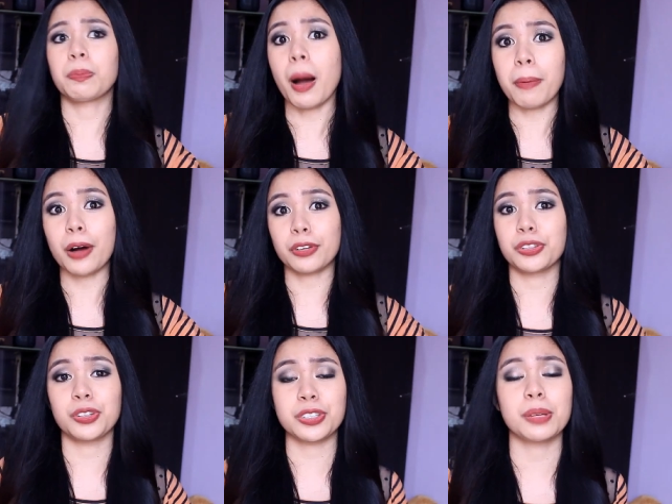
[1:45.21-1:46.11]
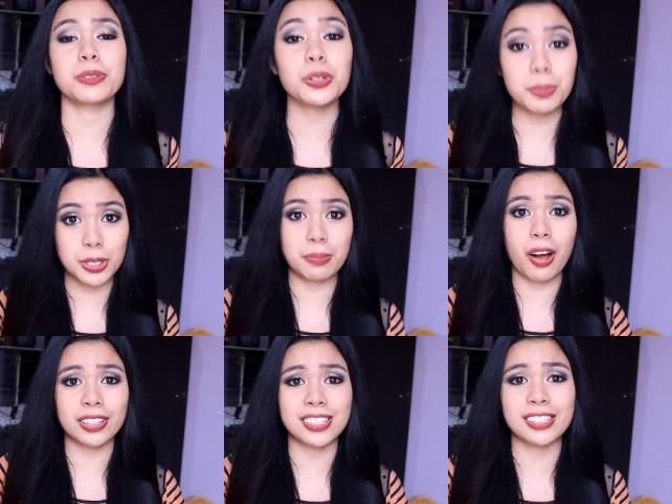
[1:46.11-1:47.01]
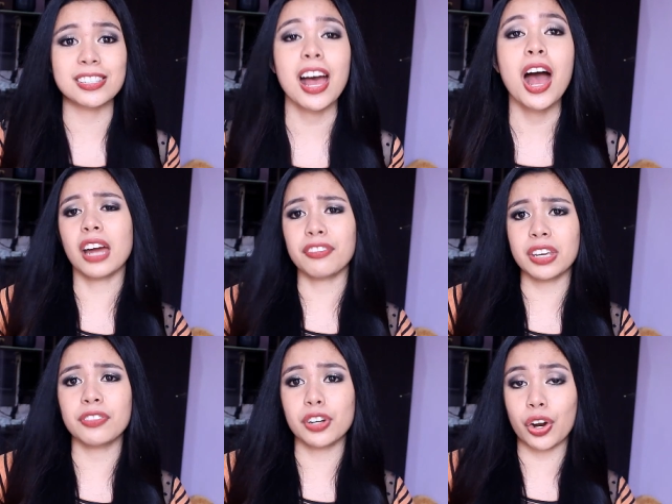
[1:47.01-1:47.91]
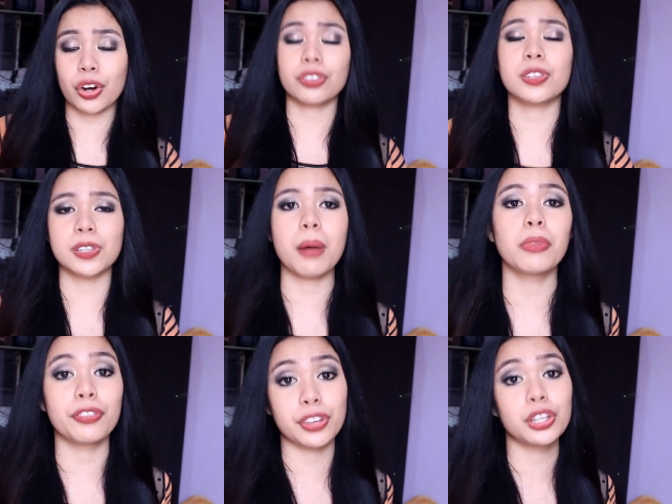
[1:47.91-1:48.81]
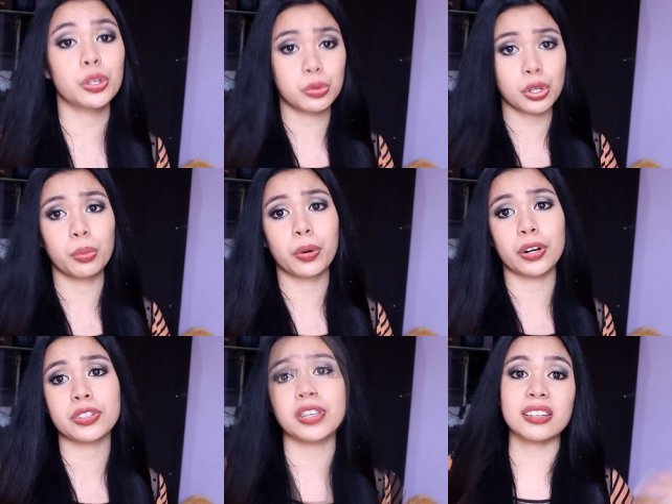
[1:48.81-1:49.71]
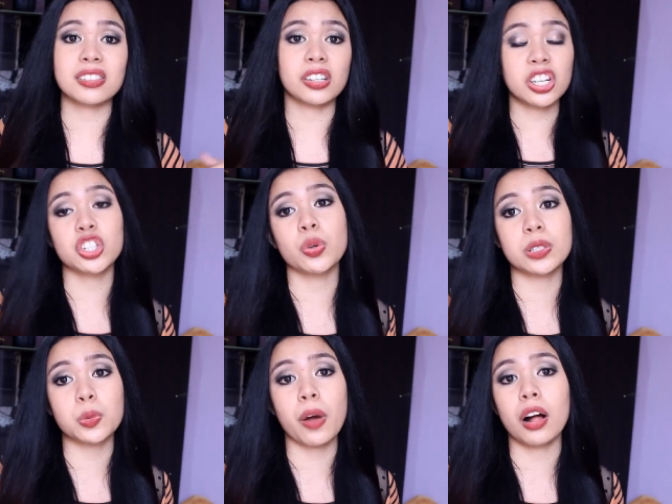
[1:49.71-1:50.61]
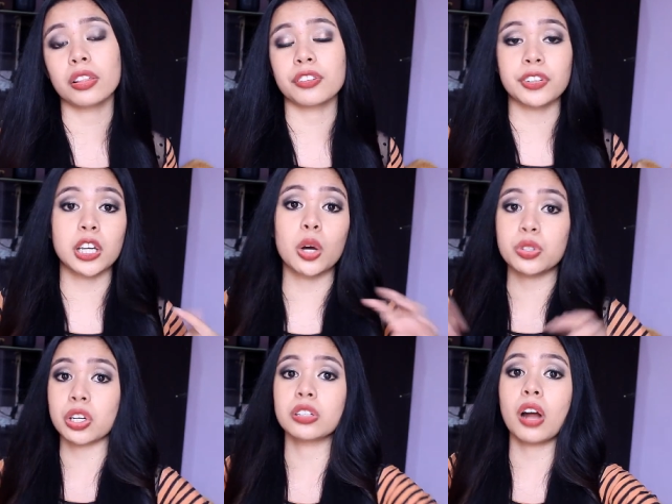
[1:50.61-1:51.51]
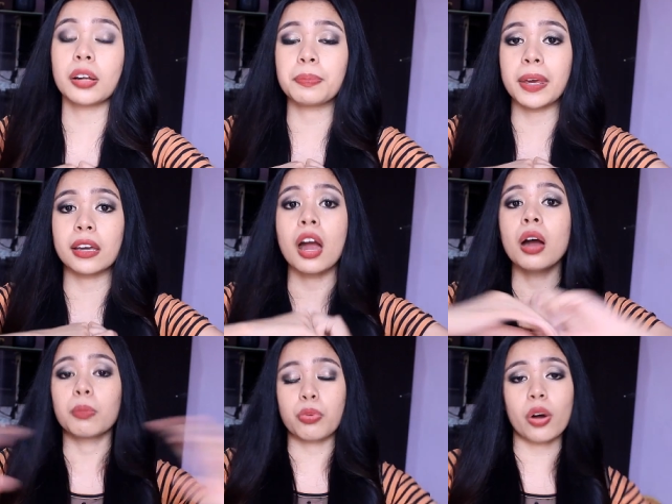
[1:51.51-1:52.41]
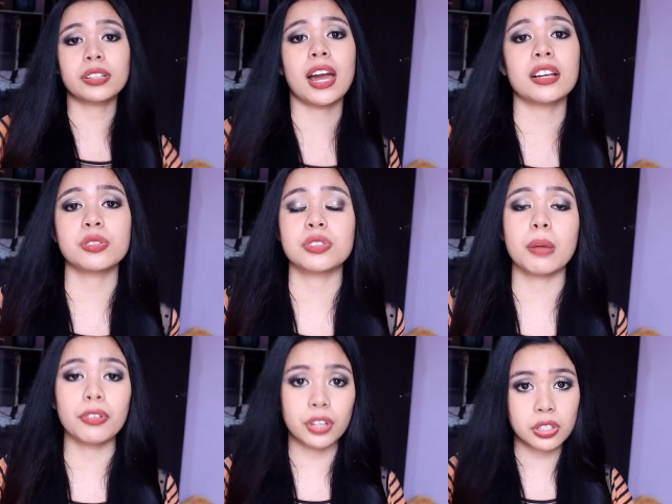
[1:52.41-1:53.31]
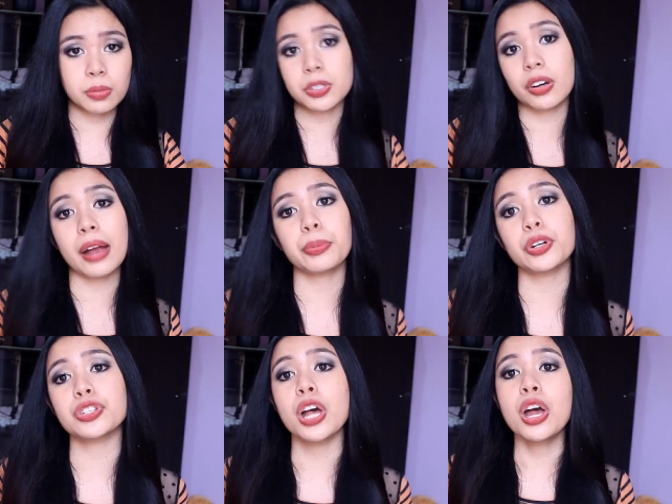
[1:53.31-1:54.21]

pop out on your subscription boxes. And I've even heard some of the YouTubers, that is their issue as well, their videos are not being broadcast to some of their subscribers.